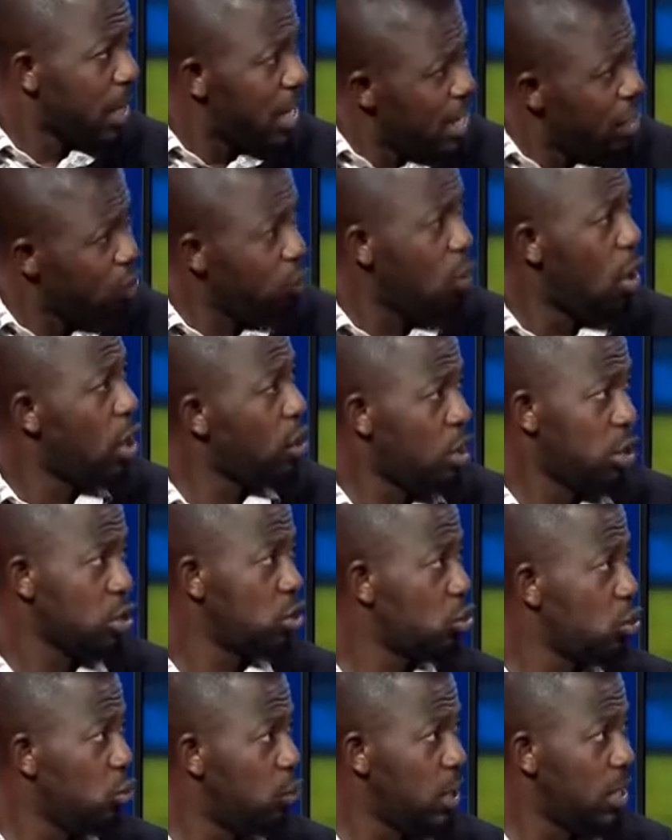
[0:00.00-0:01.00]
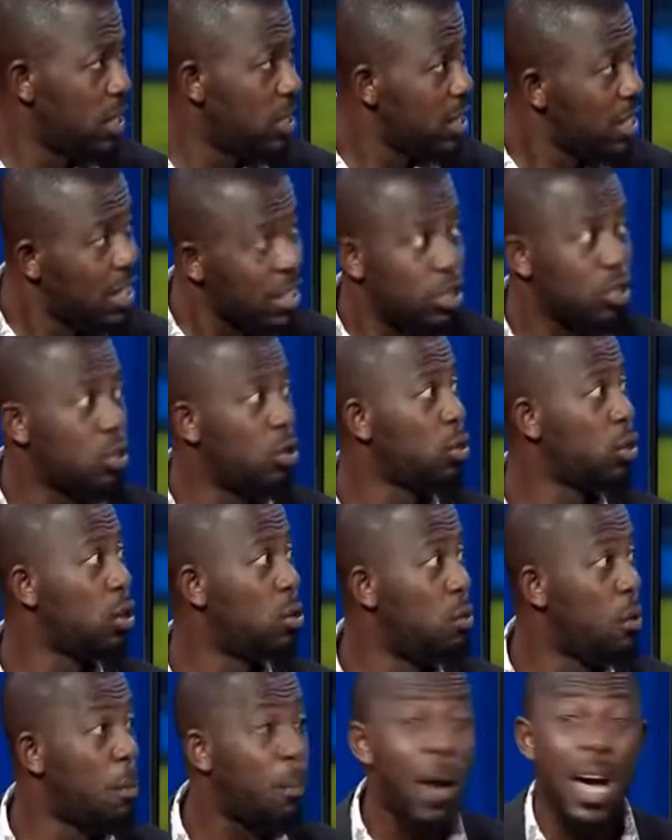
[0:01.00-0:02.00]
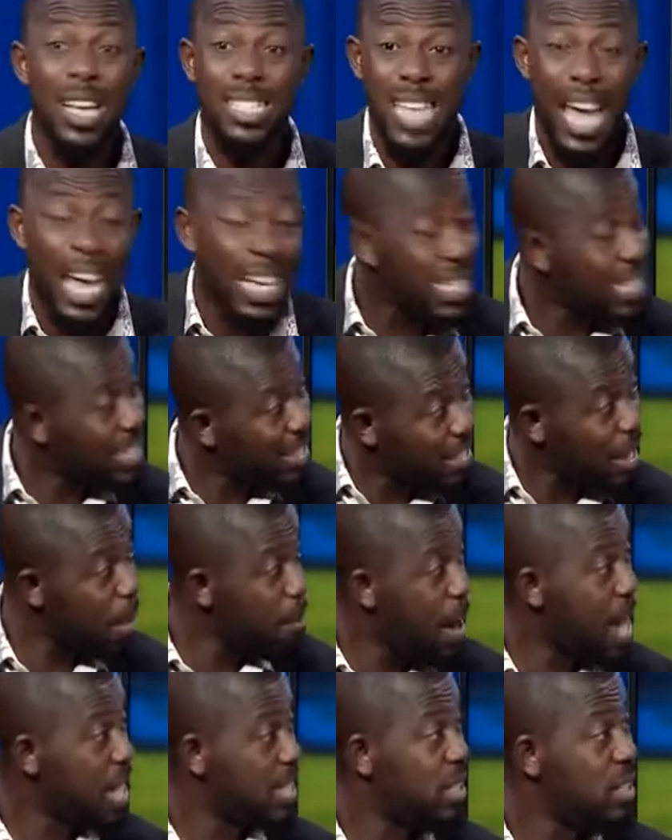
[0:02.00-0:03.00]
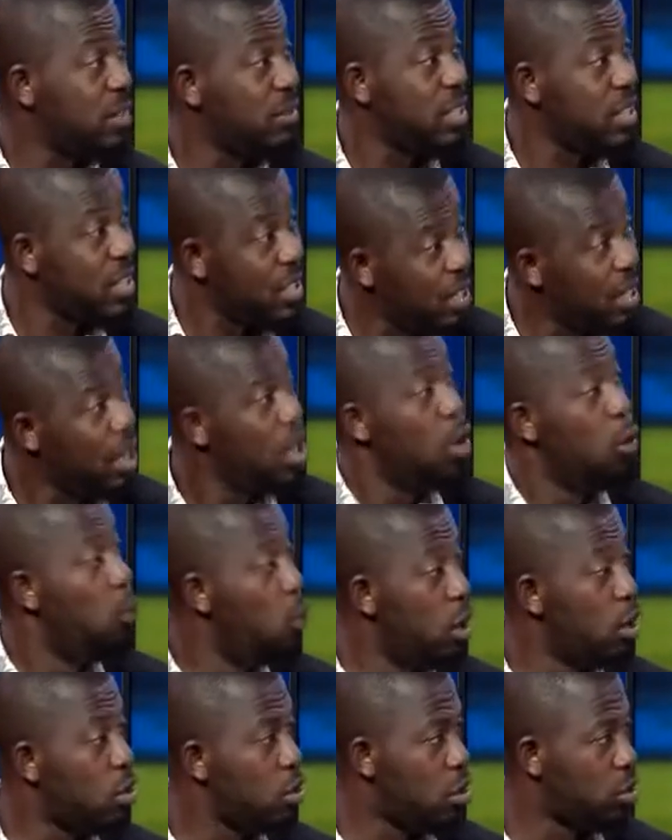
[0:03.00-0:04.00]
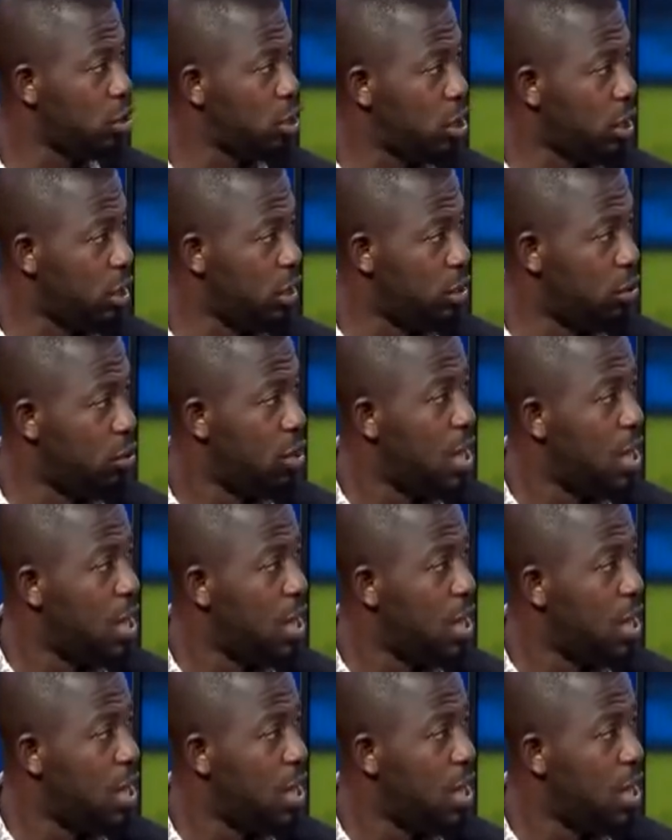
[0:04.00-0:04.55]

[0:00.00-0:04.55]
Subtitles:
In 1 or 2 weeks, this whole thing will pass, and the same activity will continue.